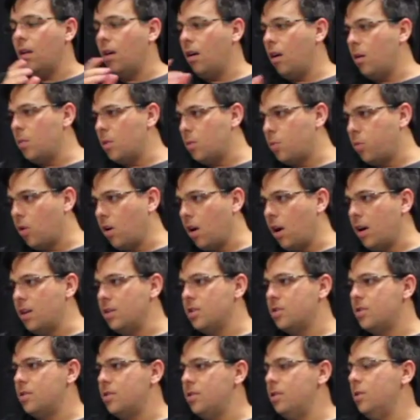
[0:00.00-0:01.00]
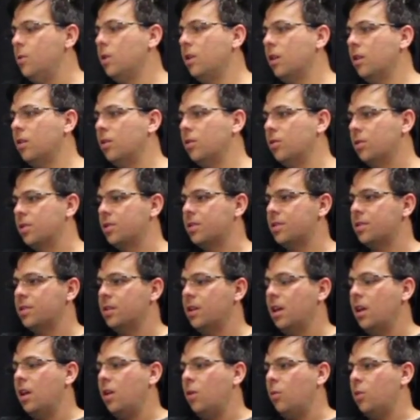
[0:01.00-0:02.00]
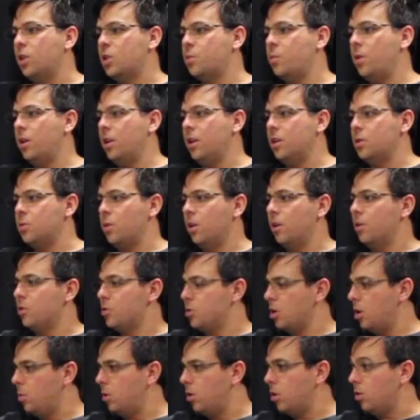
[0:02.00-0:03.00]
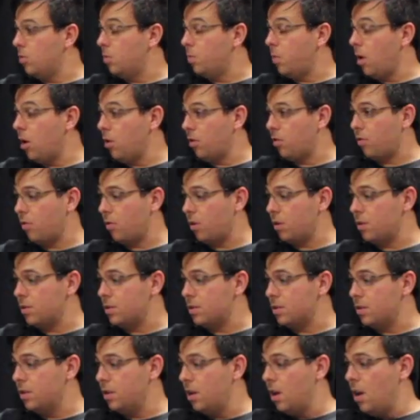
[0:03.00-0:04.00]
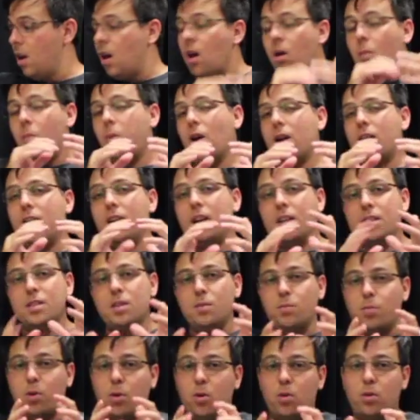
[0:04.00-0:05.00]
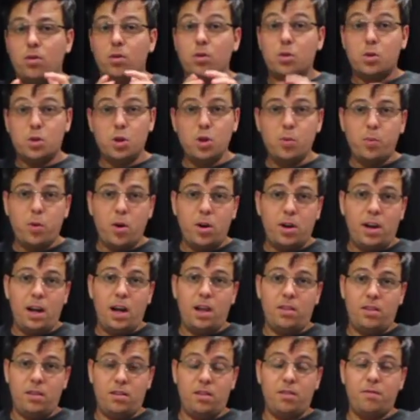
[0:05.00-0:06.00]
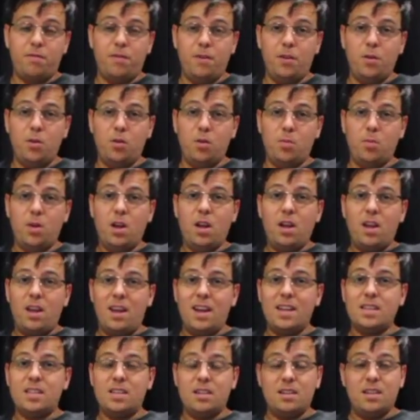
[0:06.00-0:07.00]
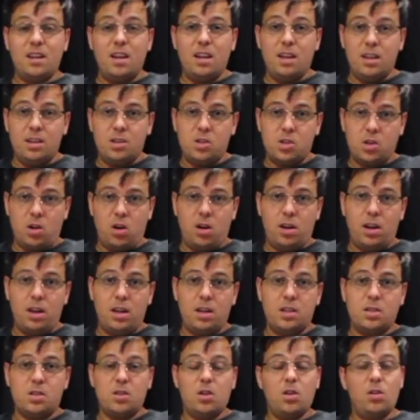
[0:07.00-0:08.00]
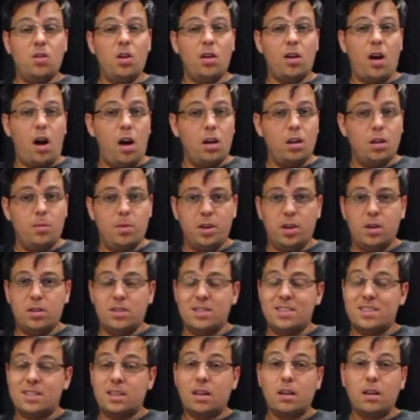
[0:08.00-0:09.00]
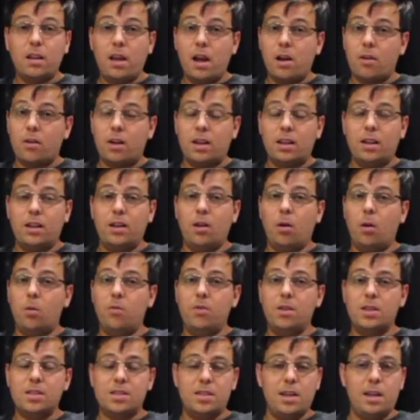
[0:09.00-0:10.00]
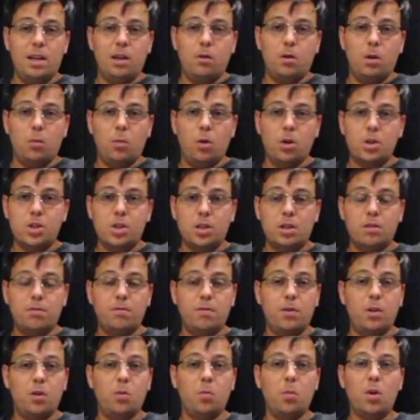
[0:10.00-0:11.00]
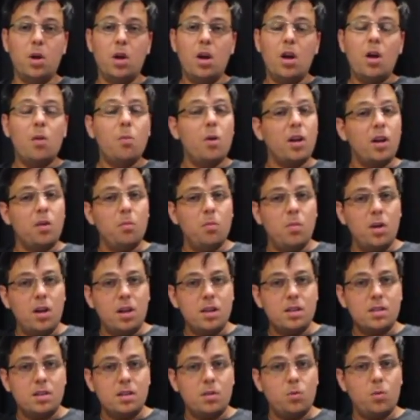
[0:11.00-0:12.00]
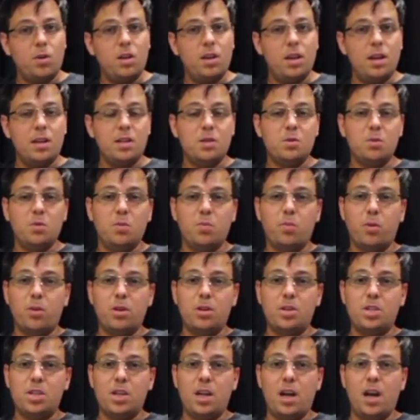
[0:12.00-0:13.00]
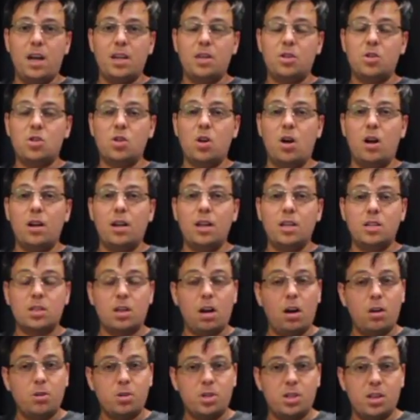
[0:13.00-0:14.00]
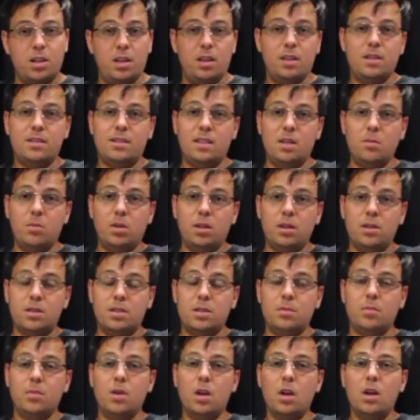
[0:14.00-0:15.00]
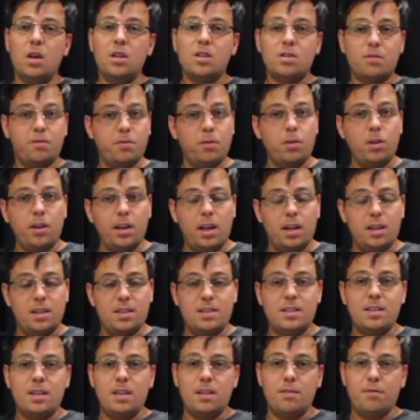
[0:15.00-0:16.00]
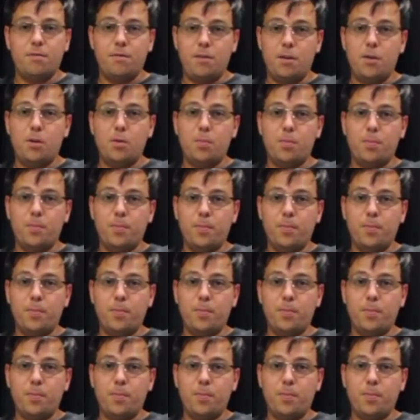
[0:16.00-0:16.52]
I'm the brains, you are the looks, which means we're in trouble on both fronts. But it is important to point out that the film is indeed in Chinese, not only because it's glaringly obvious to anyone watching the film, but it means that we need to appreciate Chinese culture and symbolism to fully understand the film.